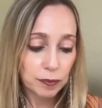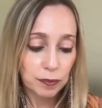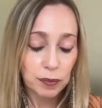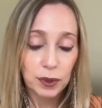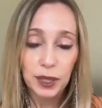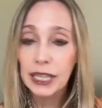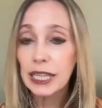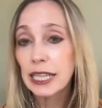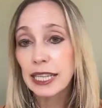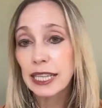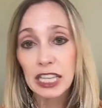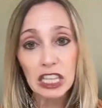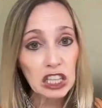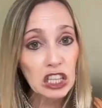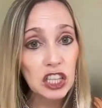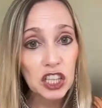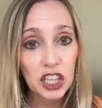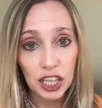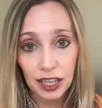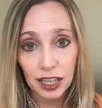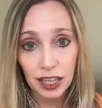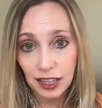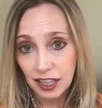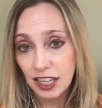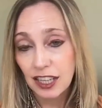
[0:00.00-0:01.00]
pretty
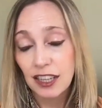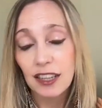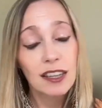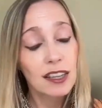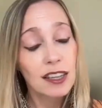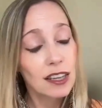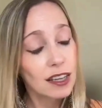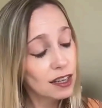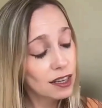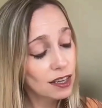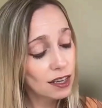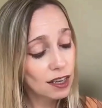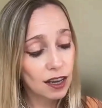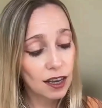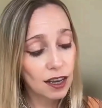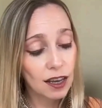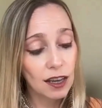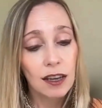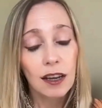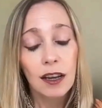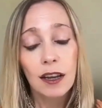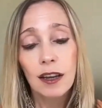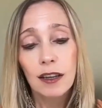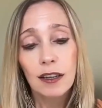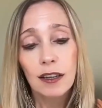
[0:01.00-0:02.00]
diligent,
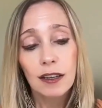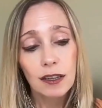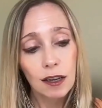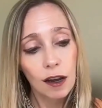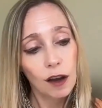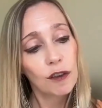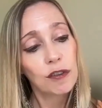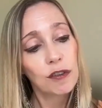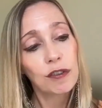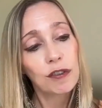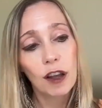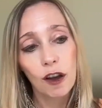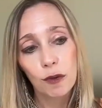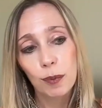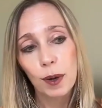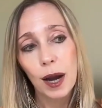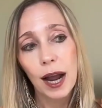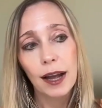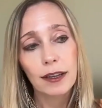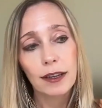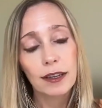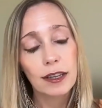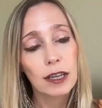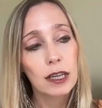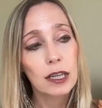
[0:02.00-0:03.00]
consistent self-love
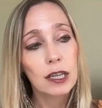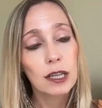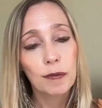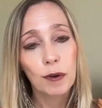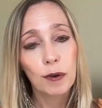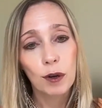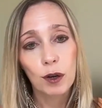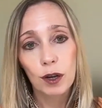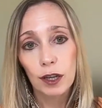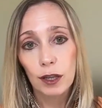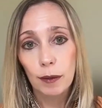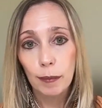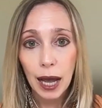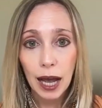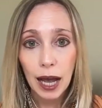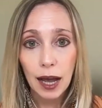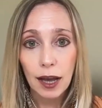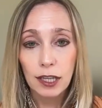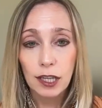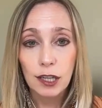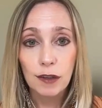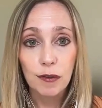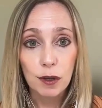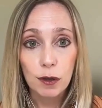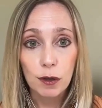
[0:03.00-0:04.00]
practice for the
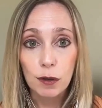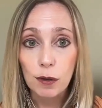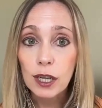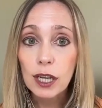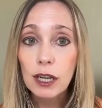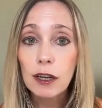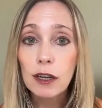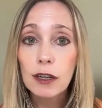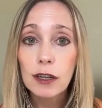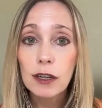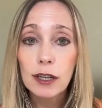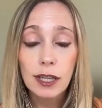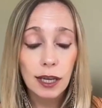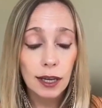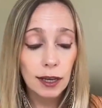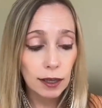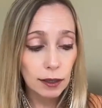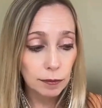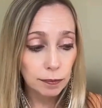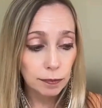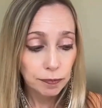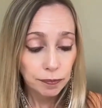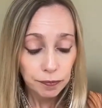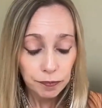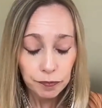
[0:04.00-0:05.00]
past few years
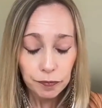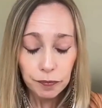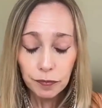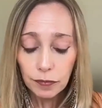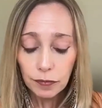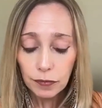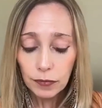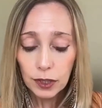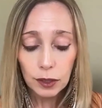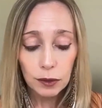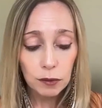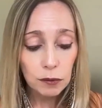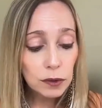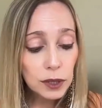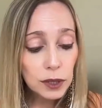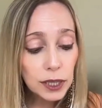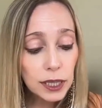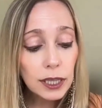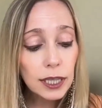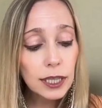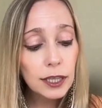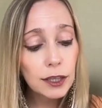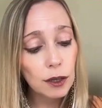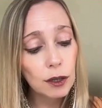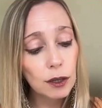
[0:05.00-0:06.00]
and
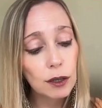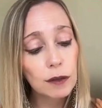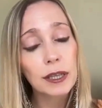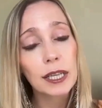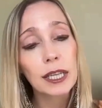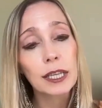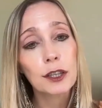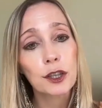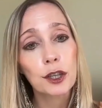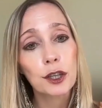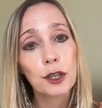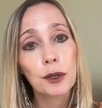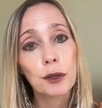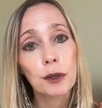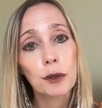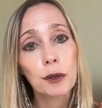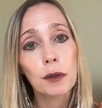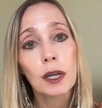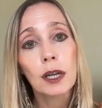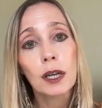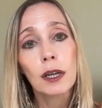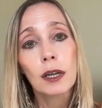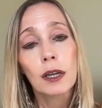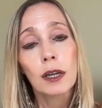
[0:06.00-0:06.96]
really dove into